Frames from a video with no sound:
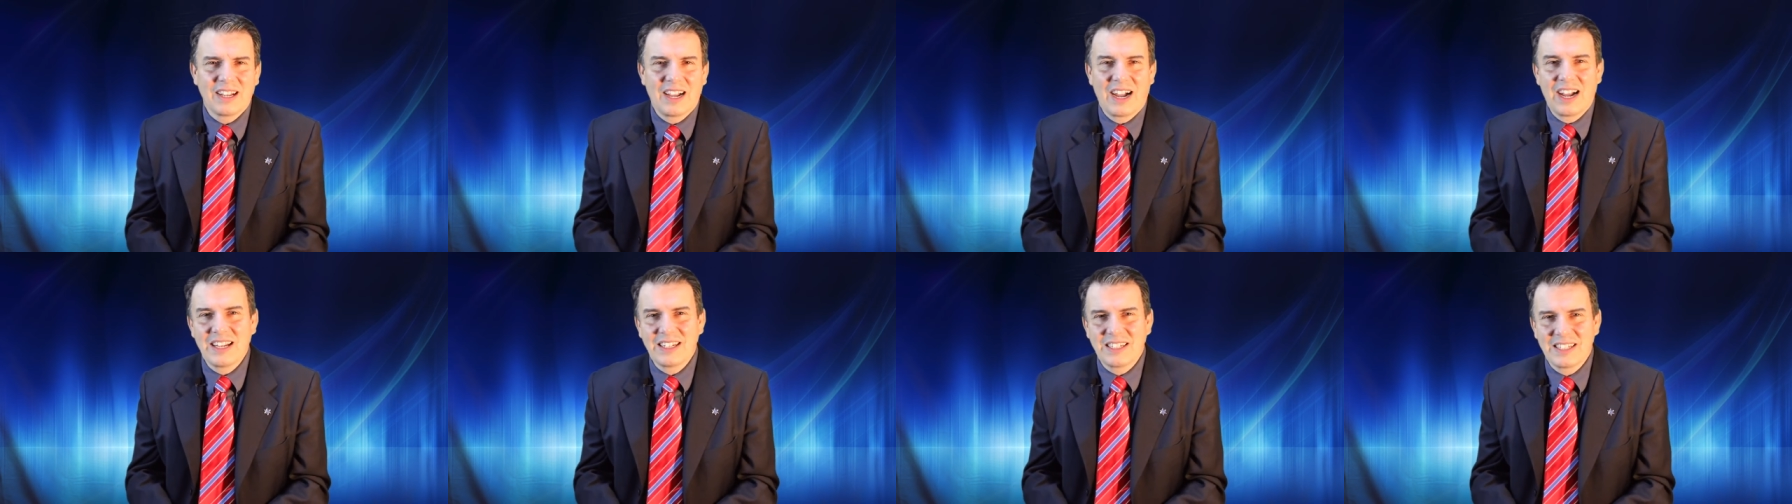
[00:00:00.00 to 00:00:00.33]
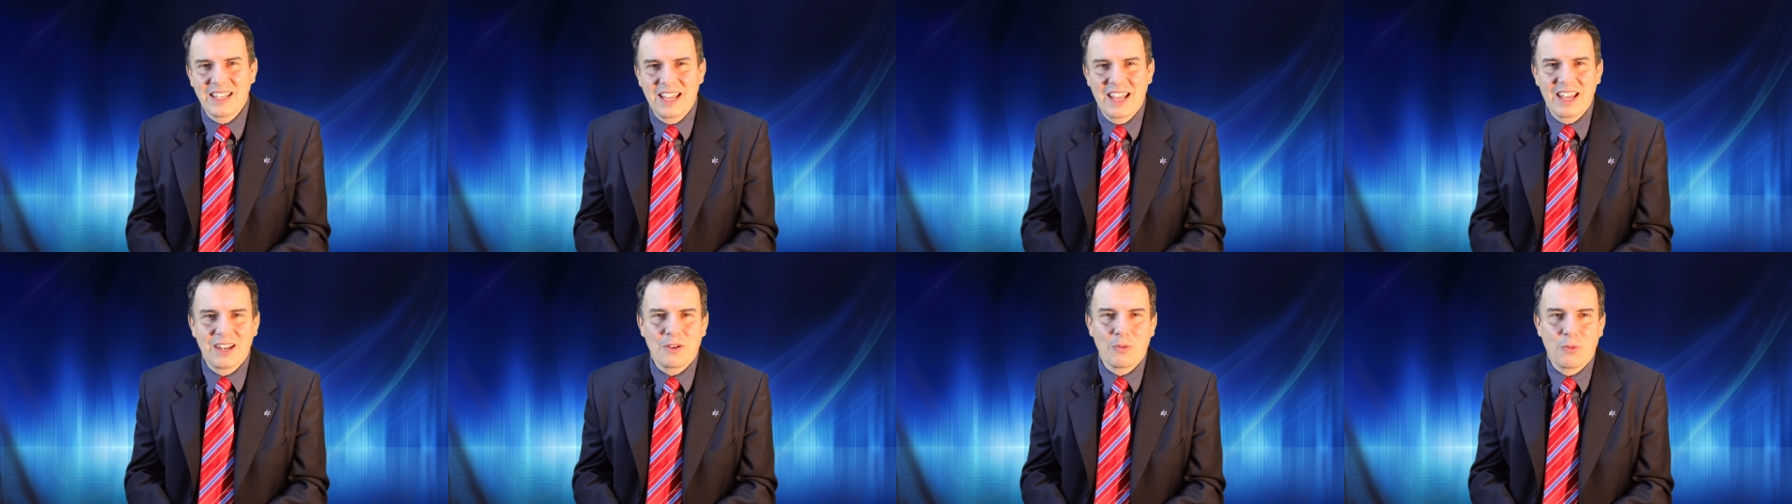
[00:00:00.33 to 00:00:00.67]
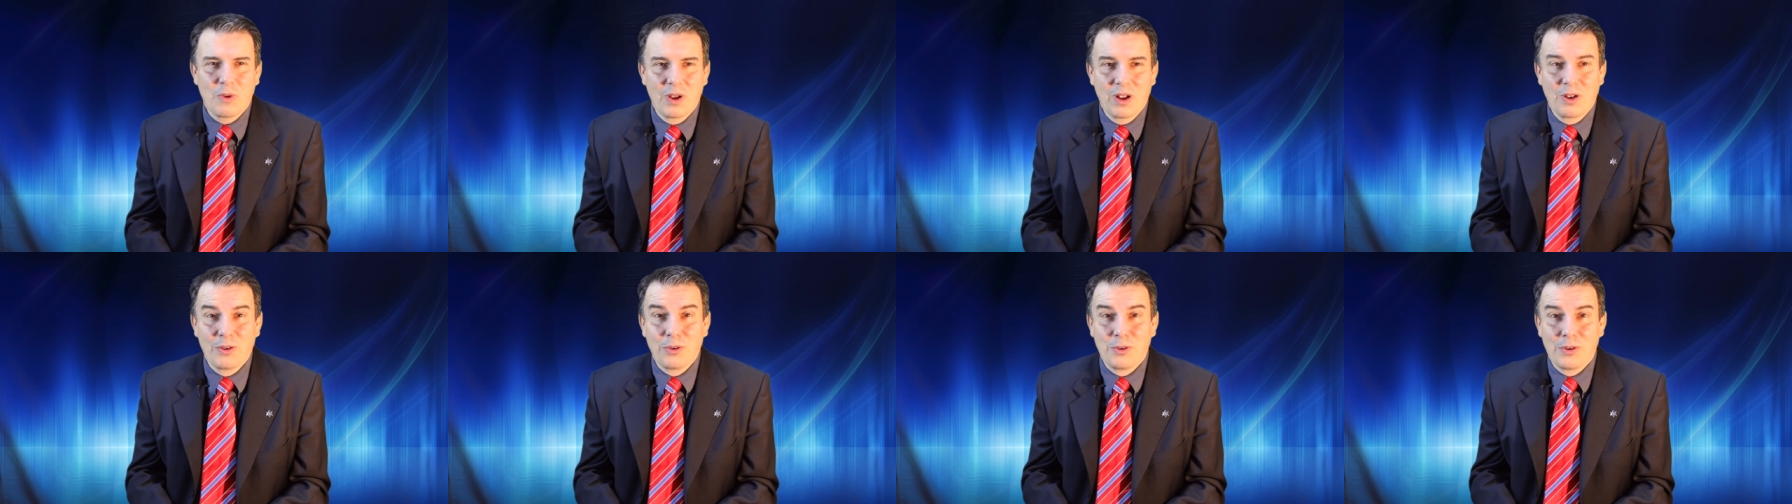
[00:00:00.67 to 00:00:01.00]
I said,
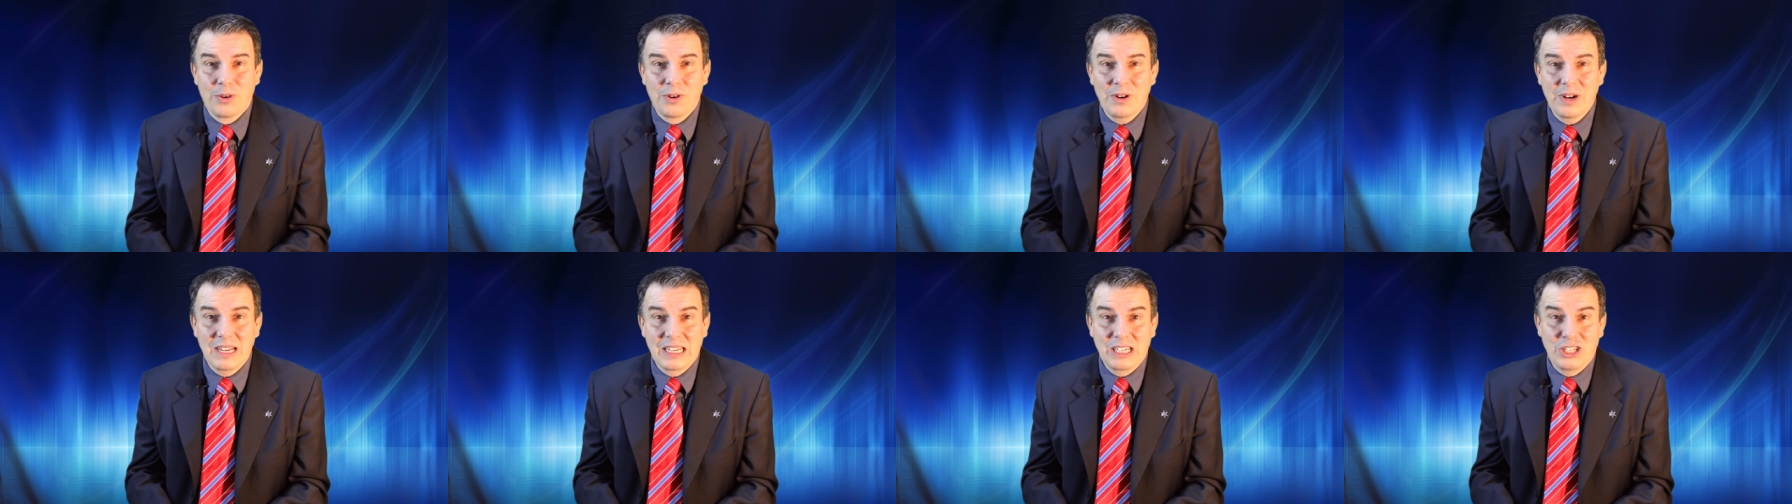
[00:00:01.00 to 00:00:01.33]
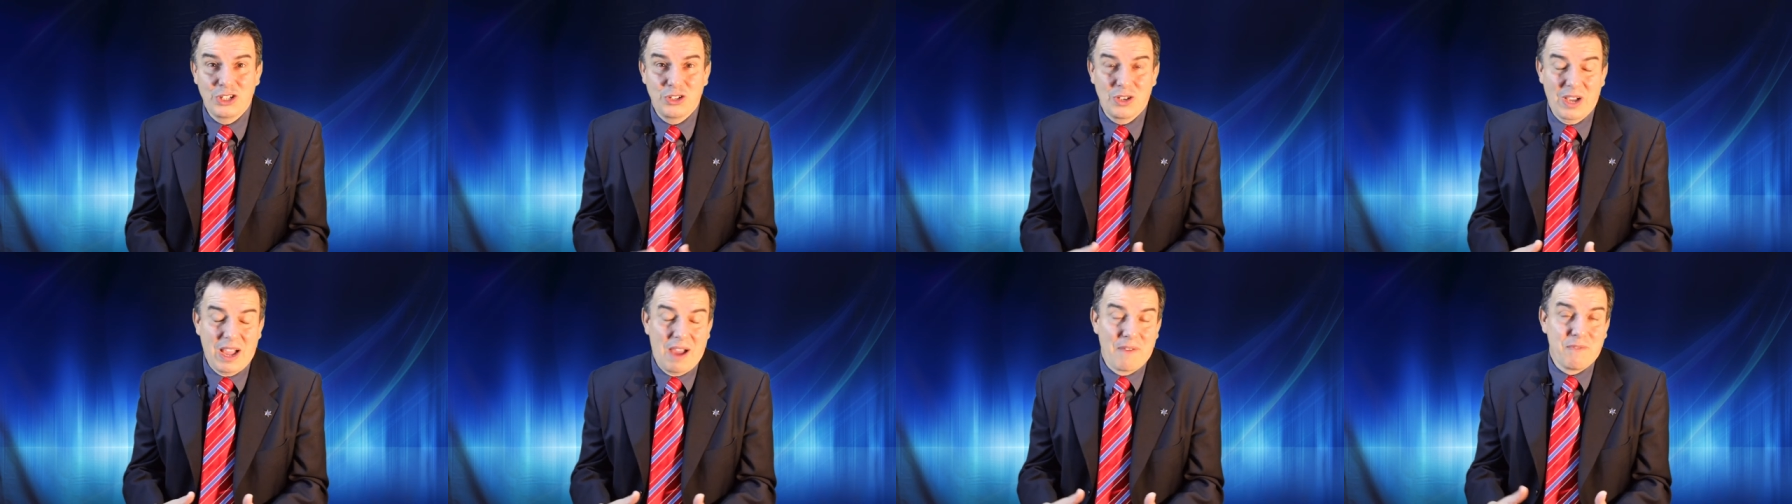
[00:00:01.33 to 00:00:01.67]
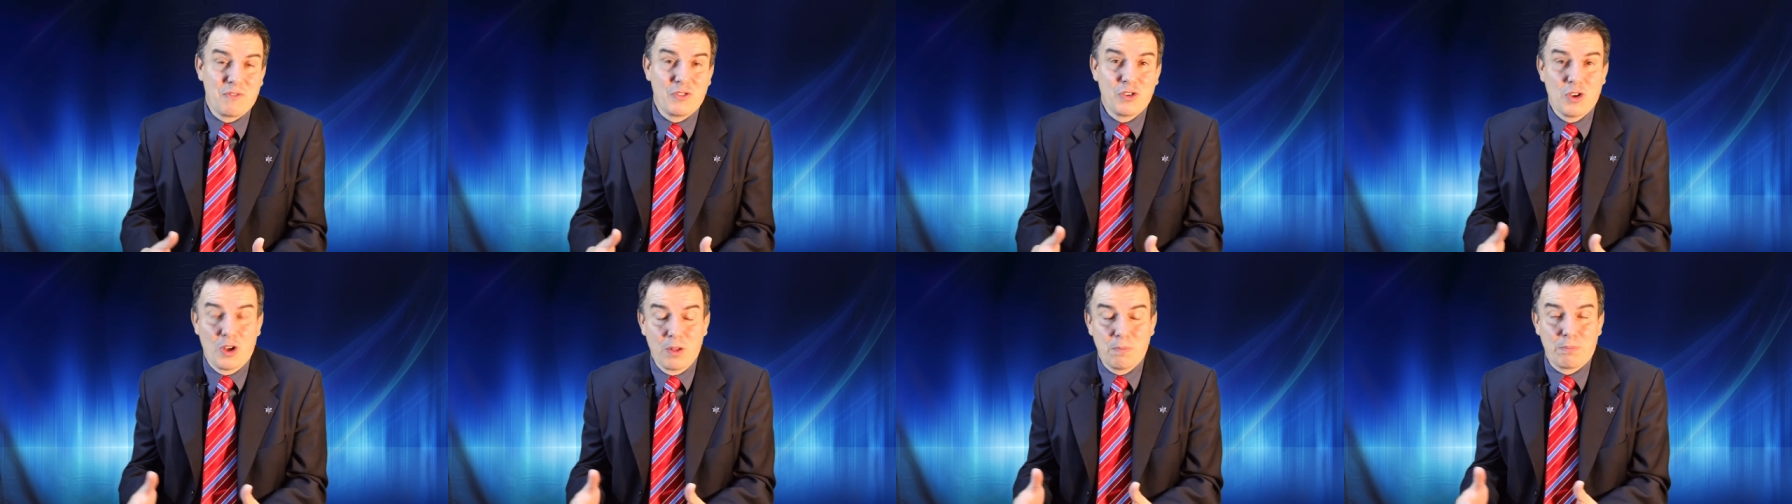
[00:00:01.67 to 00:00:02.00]
well, Lord, you have
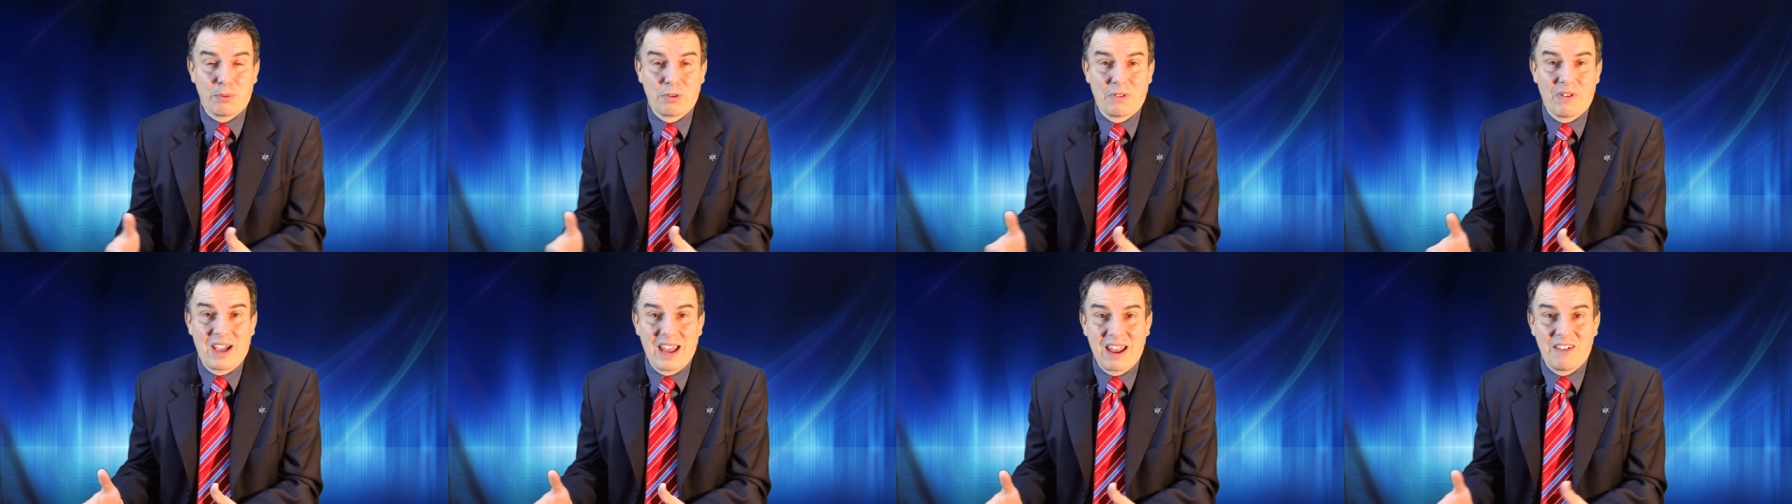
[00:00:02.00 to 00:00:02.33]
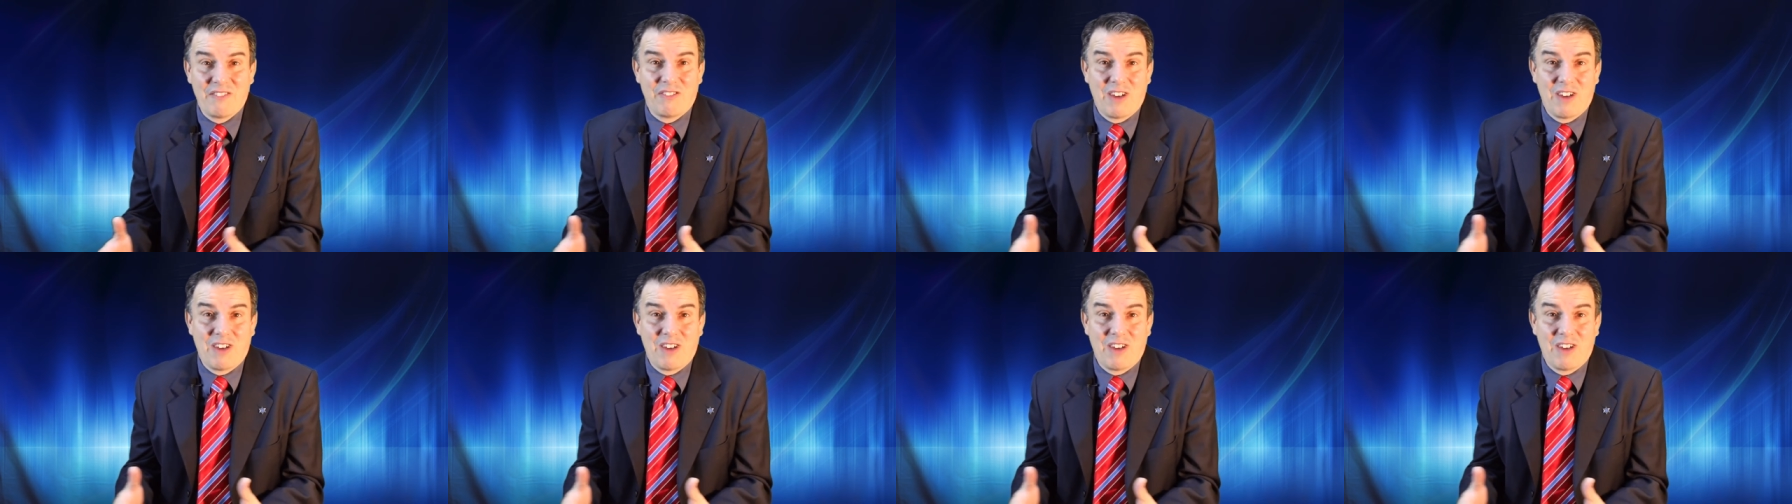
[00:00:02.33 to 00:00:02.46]
not provided